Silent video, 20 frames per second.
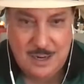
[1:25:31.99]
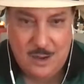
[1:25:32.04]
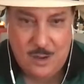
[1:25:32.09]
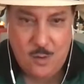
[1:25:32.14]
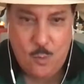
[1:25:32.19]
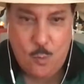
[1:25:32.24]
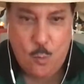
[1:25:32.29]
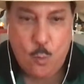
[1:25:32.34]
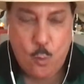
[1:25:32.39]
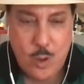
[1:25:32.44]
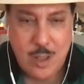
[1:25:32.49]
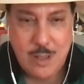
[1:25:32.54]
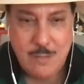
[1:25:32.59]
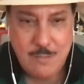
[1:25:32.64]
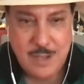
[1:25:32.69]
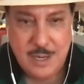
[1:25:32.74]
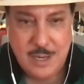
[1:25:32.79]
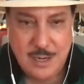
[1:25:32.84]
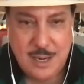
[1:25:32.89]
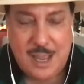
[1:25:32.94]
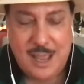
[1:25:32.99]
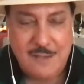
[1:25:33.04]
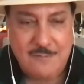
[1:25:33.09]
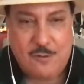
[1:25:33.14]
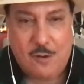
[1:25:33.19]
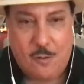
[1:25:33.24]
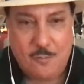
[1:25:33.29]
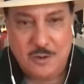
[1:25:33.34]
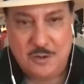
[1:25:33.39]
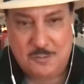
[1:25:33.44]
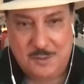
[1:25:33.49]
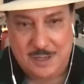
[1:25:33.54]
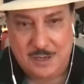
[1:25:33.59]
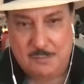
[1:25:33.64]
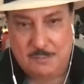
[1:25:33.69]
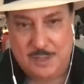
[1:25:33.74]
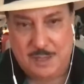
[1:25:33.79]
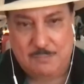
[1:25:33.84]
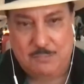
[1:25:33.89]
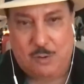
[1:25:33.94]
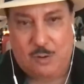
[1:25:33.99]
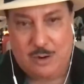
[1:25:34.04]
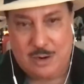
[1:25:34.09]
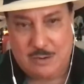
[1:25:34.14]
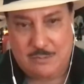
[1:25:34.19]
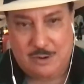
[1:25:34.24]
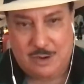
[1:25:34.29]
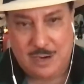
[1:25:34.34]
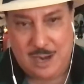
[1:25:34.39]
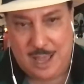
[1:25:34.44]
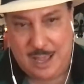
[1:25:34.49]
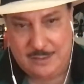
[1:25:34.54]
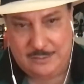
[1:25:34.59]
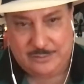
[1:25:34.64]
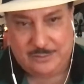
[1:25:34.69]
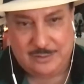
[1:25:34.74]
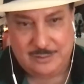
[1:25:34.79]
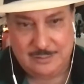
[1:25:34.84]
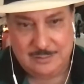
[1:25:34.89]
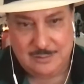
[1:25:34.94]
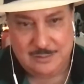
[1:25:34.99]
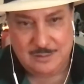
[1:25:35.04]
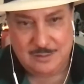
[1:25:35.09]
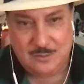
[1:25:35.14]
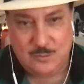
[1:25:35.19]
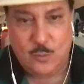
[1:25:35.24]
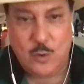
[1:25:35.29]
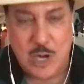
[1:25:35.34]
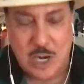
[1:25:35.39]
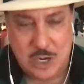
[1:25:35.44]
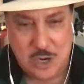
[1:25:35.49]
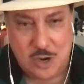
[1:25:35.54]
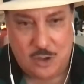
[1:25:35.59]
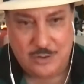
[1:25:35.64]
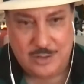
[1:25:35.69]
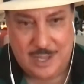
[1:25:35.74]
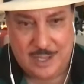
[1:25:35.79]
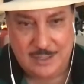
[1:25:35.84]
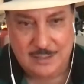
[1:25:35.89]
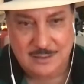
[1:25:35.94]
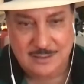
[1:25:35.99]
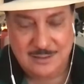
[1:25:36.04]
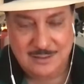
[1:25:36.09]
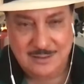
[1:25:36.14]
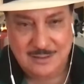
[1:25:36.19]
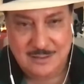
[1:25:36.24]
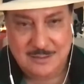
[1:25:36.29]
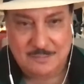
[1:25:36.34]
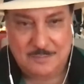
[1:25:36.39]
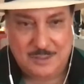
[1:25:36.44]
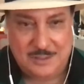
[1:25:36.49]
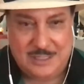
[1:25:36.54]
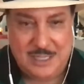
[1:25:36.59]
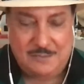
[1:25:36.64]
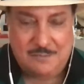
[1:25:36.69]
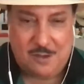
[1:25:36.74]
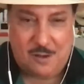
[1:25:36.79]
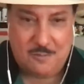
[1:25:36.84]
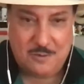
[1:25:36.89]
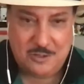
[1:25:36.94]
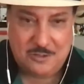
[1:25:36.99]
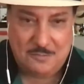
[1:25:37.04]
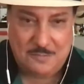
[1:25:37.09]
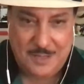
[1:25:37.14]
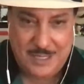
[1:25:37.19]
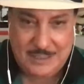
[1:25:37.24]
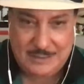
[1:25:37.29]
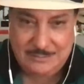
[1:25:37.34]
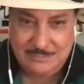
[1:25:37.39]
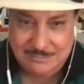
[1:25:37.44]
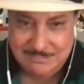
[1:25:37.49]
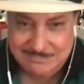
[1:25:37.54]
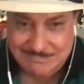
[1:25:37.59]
women have always been a big part of our lives. We know that. but they've always been